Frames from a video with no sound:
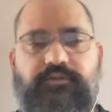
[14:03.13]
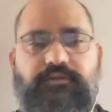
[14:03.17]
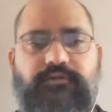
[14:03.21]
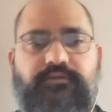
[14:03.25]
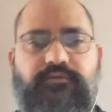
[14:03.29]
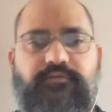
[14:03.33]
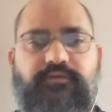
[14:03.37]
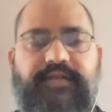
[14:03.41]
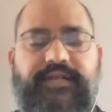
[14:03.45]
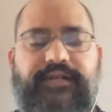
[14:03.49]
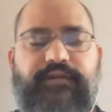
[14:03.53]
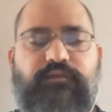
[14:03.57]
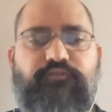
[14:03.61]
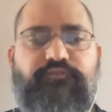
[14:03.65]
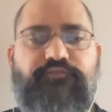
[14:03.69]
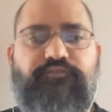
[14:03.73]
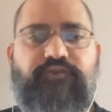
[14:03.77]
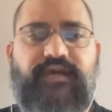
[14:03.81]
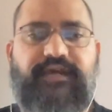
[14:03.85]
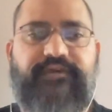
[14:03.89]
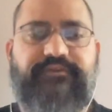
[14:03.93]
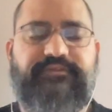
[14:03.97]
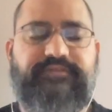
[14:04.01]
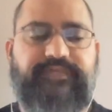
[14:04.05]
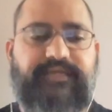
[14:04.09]
right, or
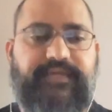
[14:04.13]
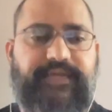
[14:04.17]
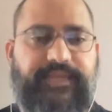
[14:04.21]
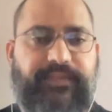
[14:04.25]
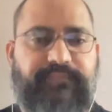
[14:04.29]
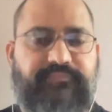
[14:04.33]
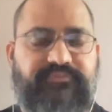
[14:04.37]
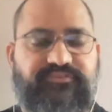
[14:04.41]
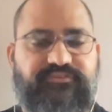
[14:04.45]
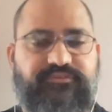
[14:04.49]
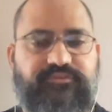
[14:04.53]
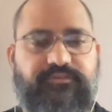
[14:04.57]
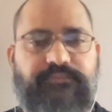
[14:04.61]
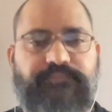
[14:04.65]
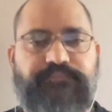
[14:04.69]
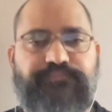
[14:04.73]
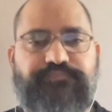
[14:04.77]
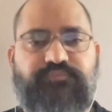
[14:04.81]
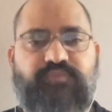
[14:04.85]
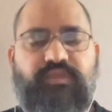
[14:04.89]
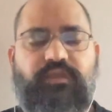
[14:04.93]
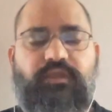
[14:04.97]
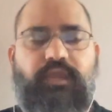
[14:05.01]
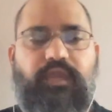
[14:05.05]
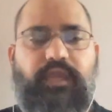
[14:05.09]
5 times
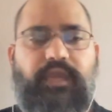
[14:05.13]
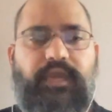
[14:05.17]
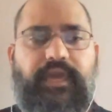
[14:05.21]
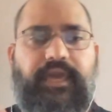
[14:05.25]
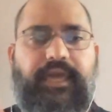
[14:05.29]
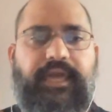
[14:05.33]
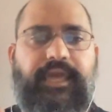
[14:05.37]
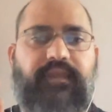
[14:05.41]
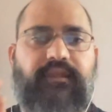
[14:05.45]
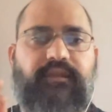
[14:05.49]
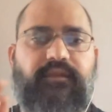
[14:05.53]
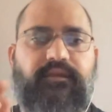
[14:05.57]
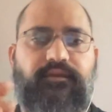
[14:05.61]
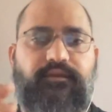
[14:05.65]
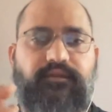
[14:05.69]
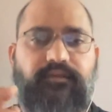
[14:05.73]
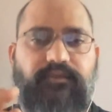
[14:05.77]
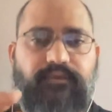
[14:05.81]
and